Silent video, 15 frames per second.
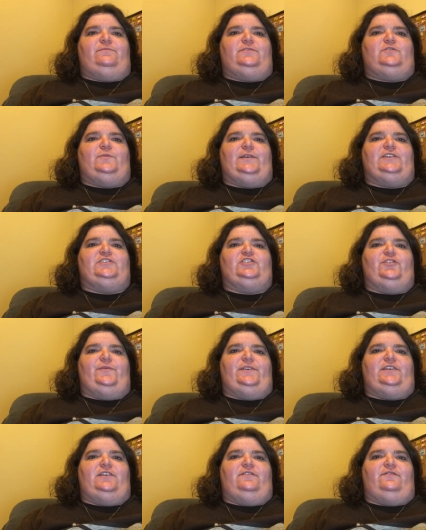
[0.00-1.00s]
between Jew
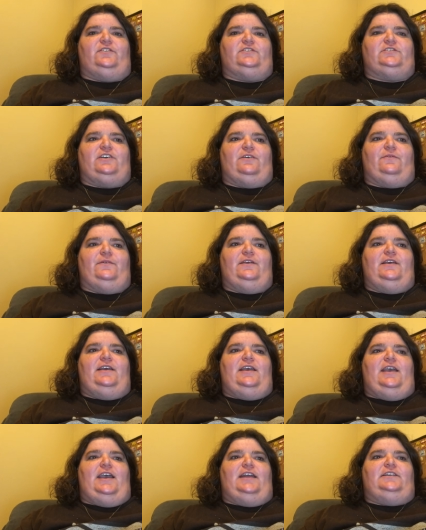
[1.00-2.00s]
and converso
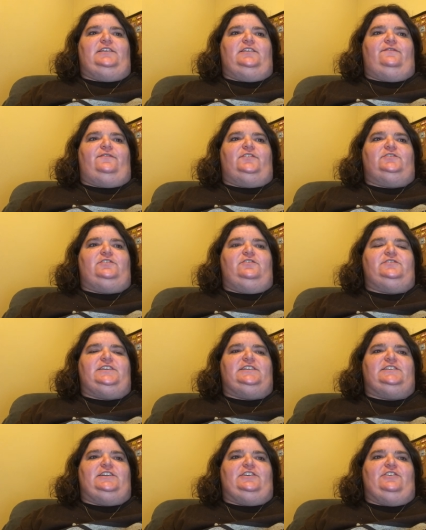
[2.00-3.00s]

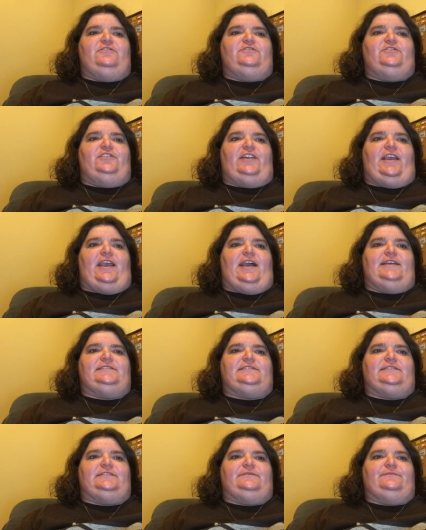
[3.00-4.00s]
continued
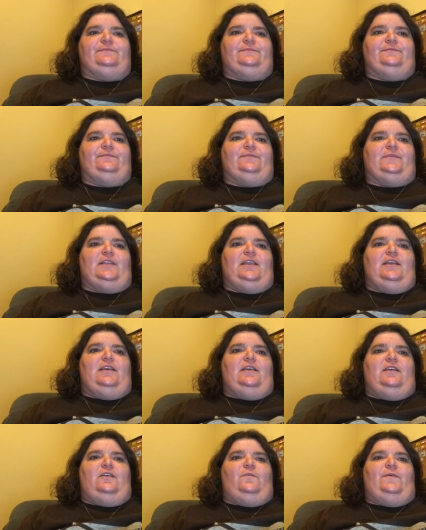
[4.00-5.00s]
Judaizing.
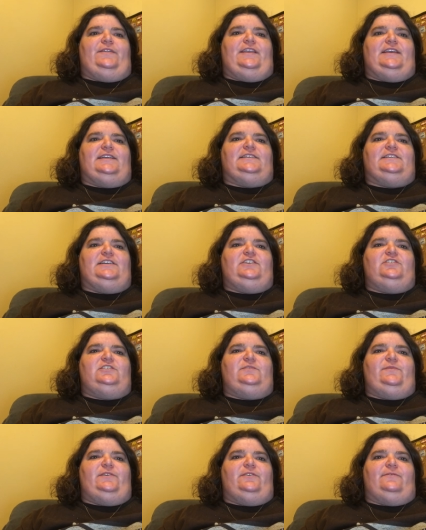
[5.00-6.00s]
When they continued
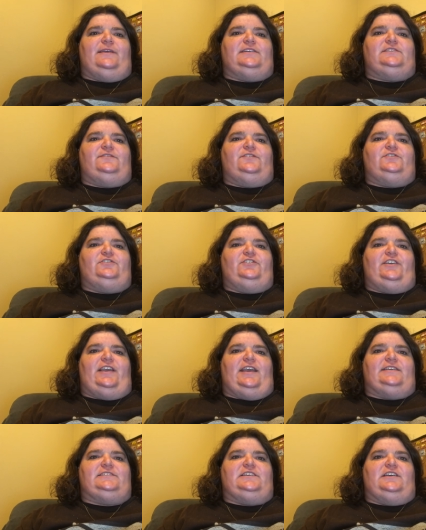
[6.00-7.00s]
to be arrested for
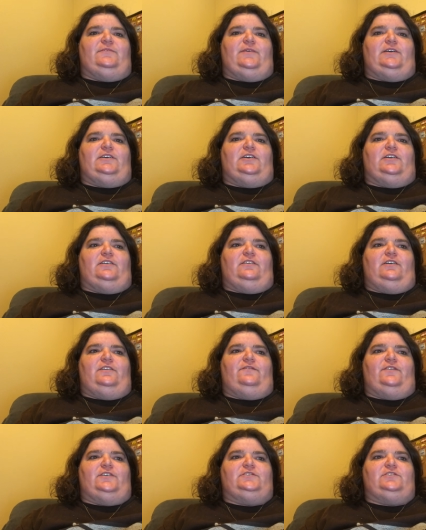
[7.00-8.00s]
Judaizing among
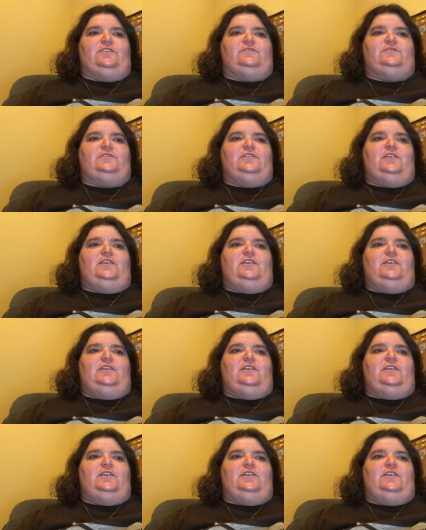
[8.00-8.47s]
conversos,